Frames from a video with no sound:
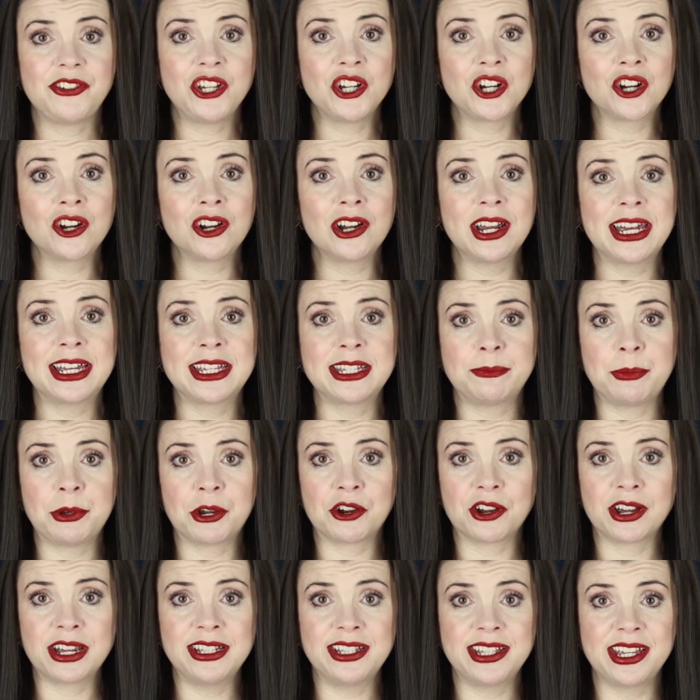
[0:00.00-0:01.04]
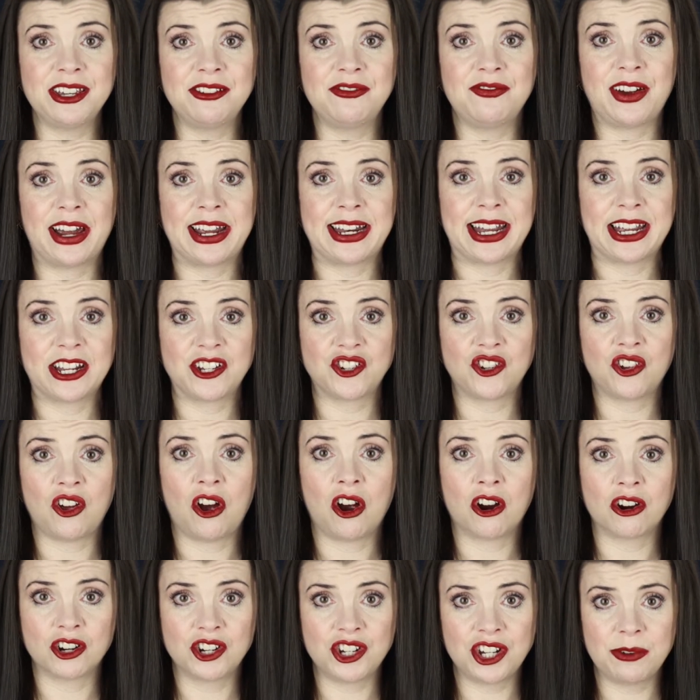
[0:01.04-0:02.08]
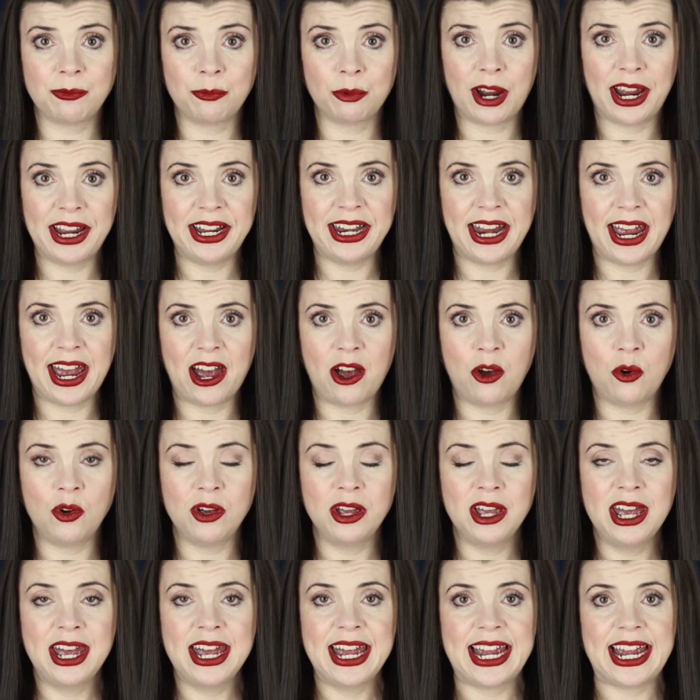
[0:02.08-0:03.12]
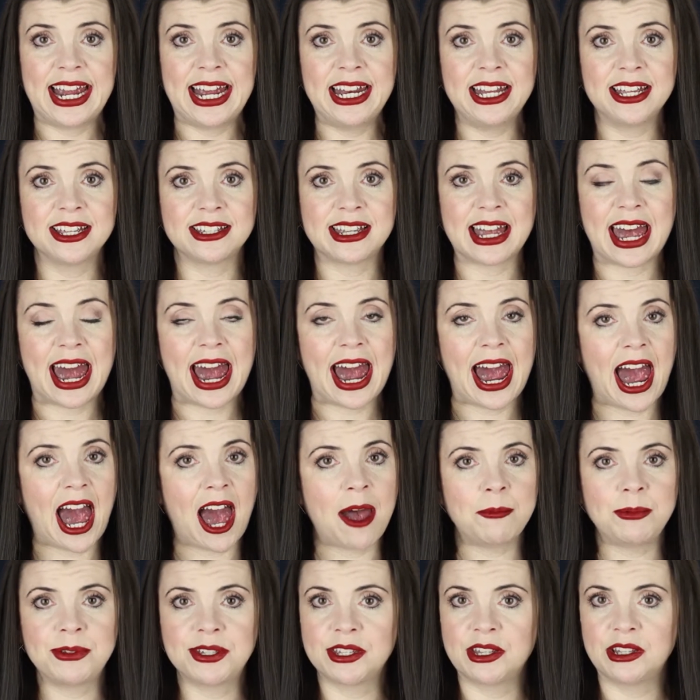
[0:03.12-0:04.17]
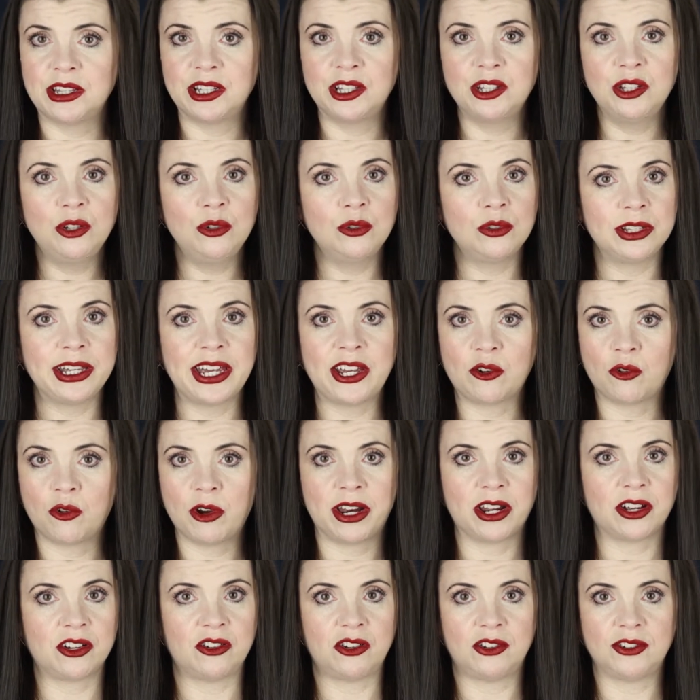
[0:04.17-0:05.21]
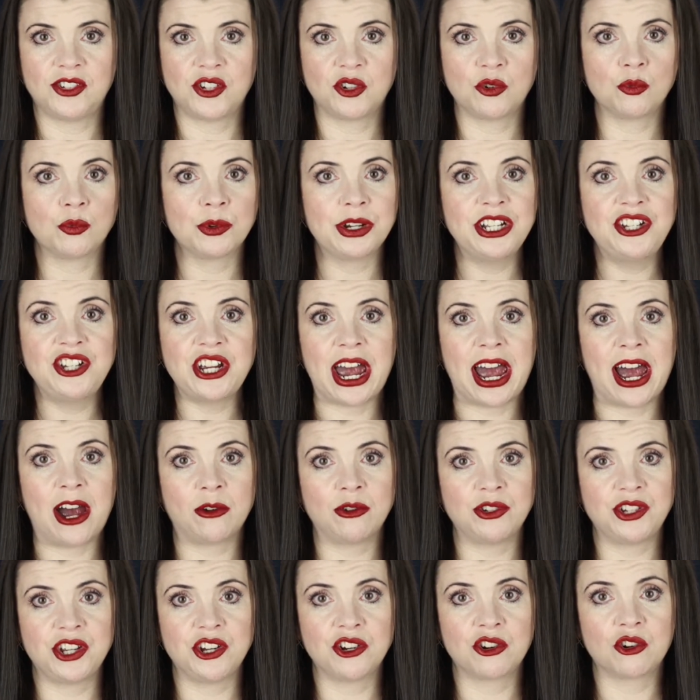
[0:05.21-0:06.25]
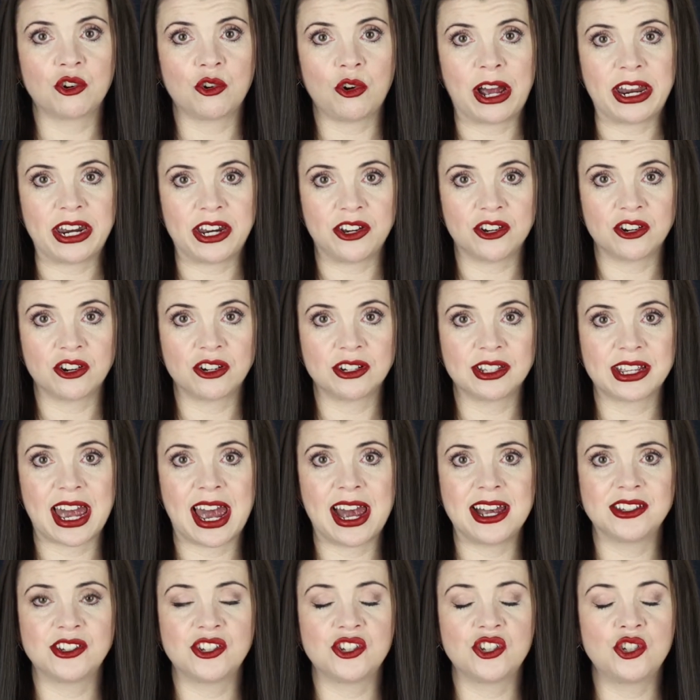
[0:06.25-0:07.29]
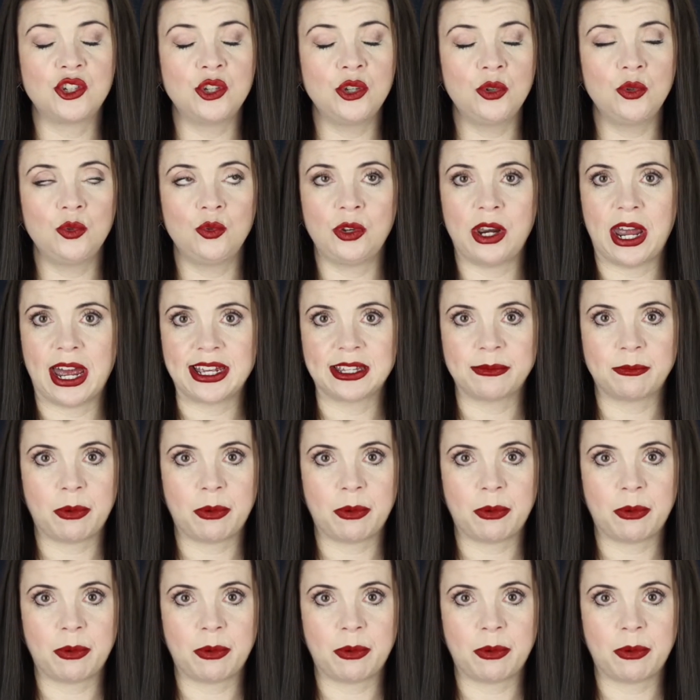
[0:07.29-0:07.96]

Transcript: you're experiencing financial hardship right now, it is absolutely critical to reach out to your creditors as soon as